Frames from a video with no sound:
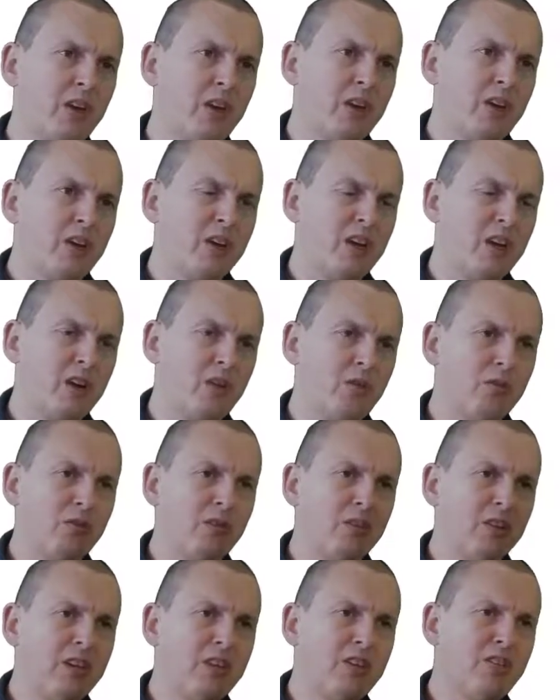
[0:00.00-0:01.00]
Now,
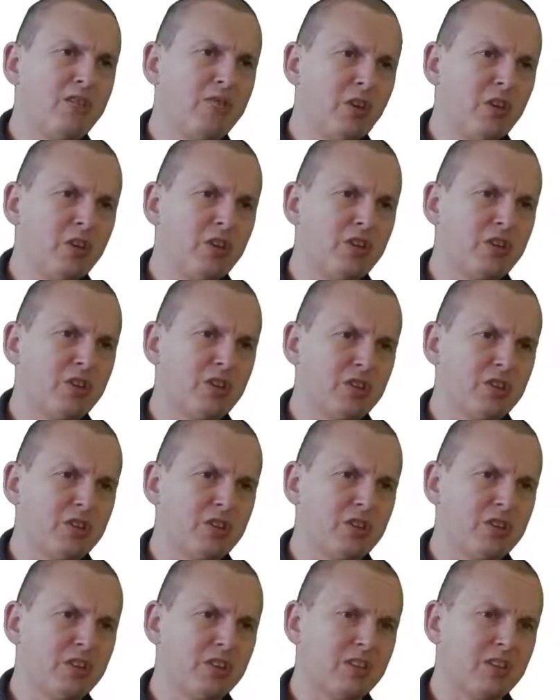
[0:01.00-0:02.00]
these
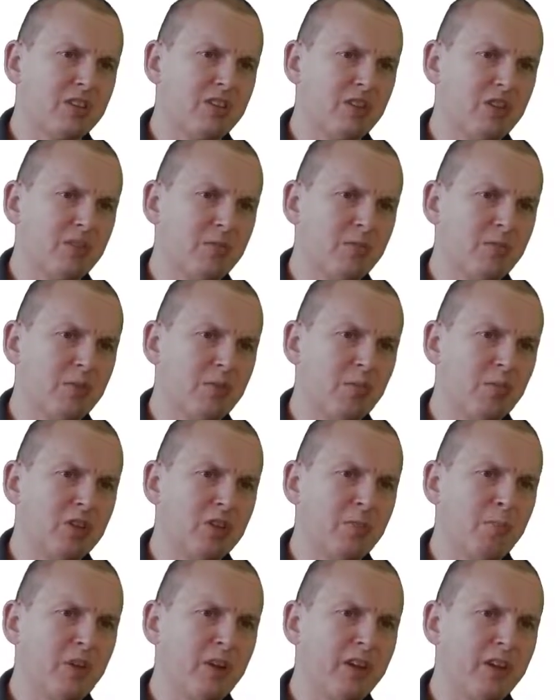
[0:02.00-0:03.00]
functions, such as a
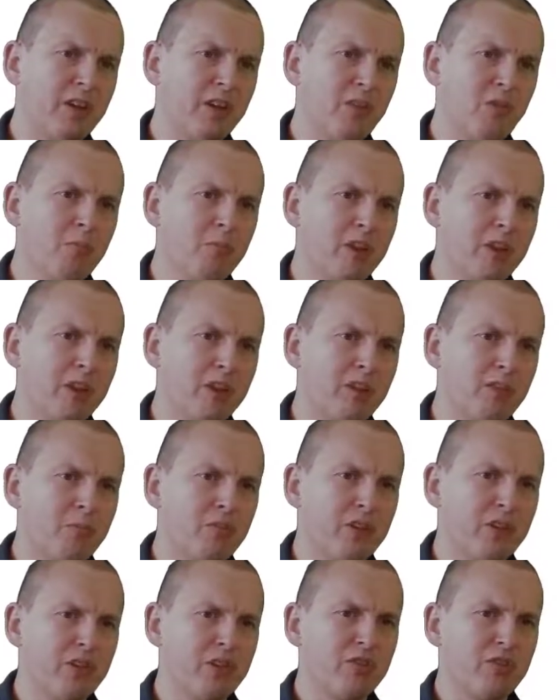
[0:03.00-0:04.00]
multiply accumulate
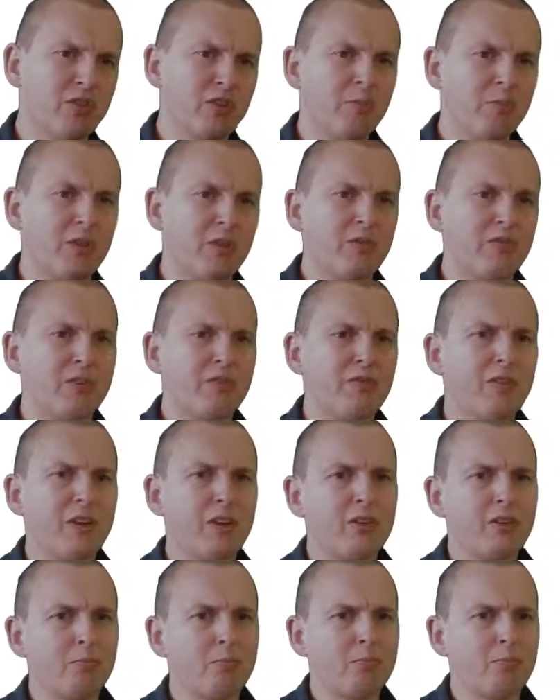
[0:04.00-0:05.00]
operation or a matrix
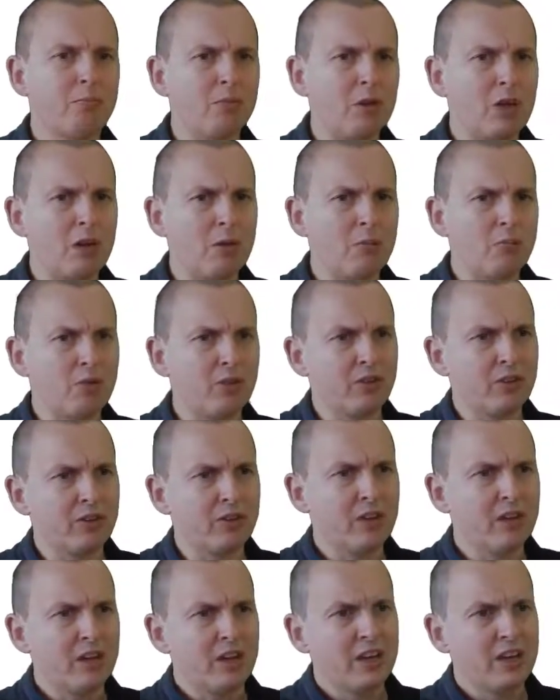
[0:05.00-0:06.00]
vector
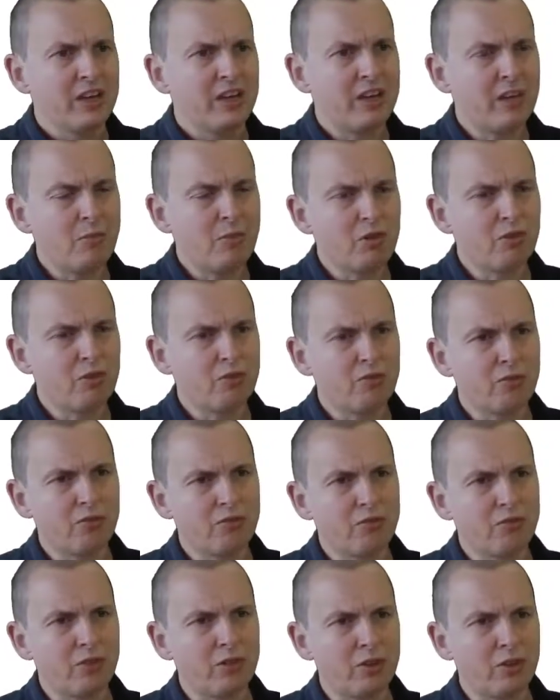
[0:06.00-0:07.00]
product, can be useful
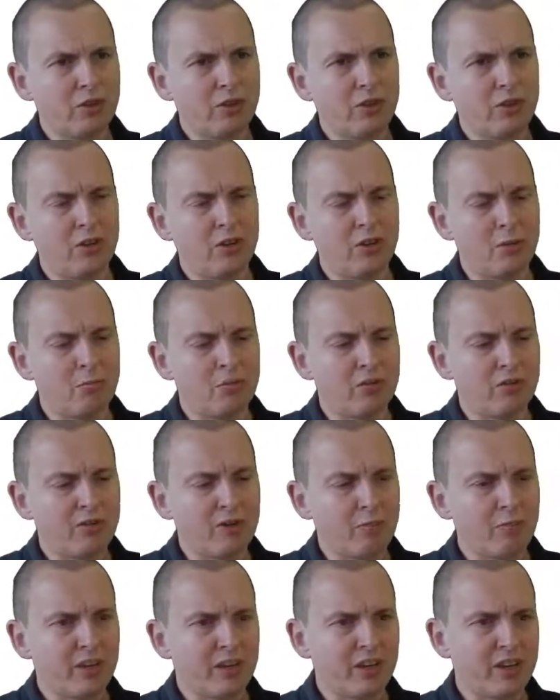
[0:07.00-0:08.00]
for a number of
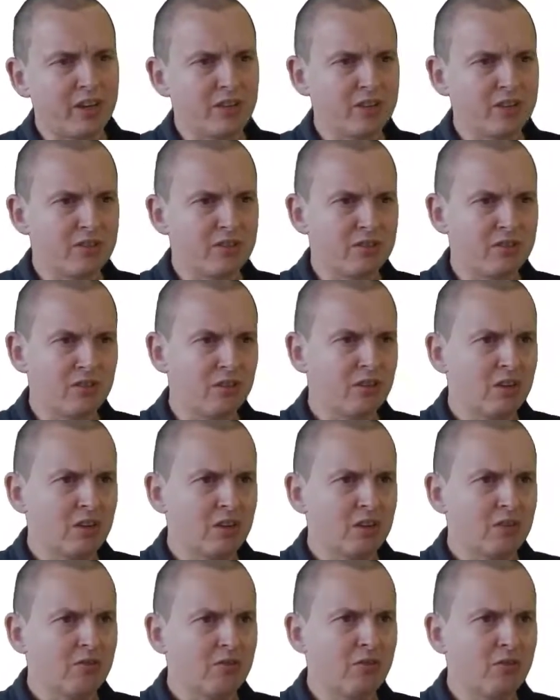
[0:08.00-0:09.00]
applications.
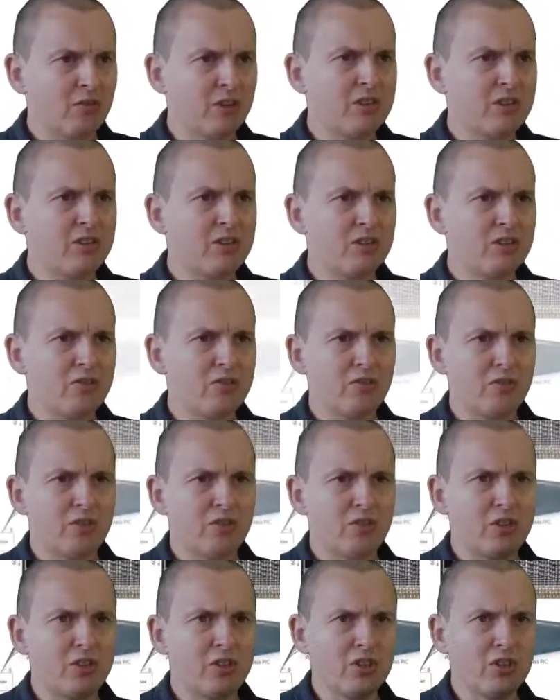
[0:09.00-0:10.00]
For instance,
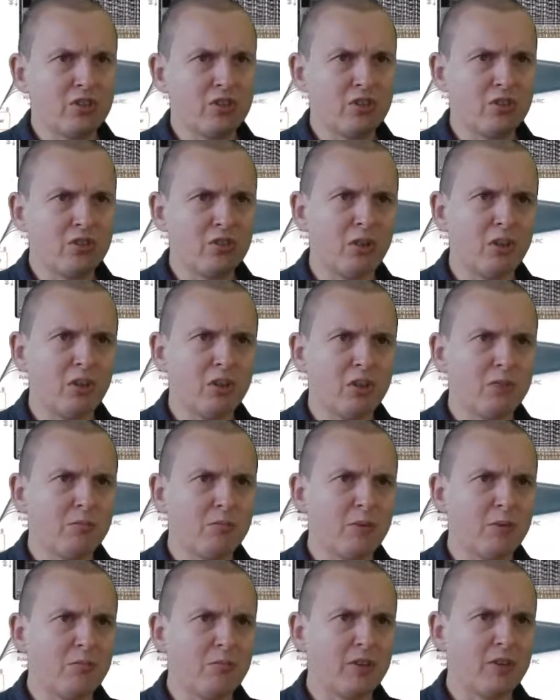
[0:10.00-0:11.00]
just quantum optics.
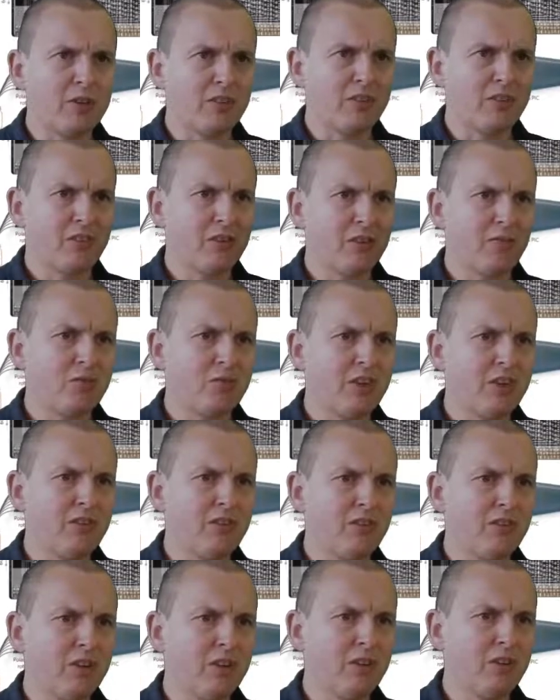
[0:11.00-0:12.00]
If you send
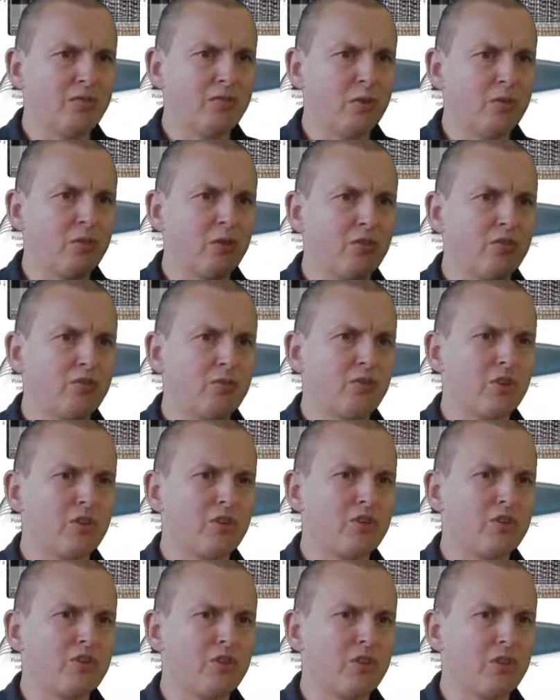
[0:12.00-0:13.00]
single photons through
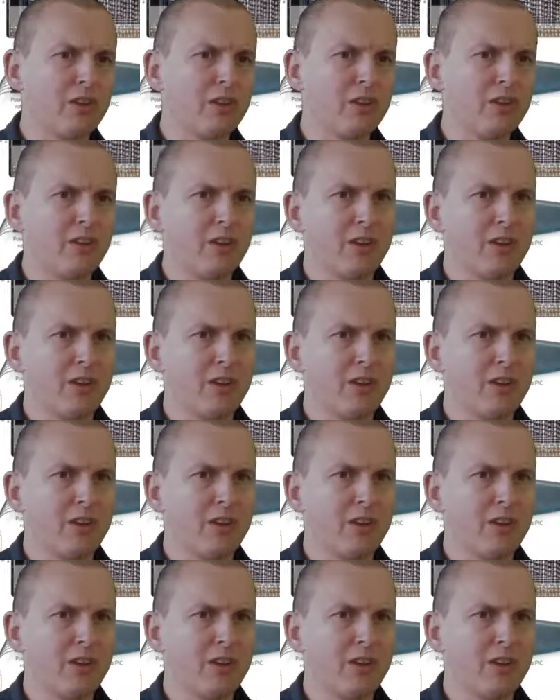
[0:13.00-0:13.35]
such a circuit,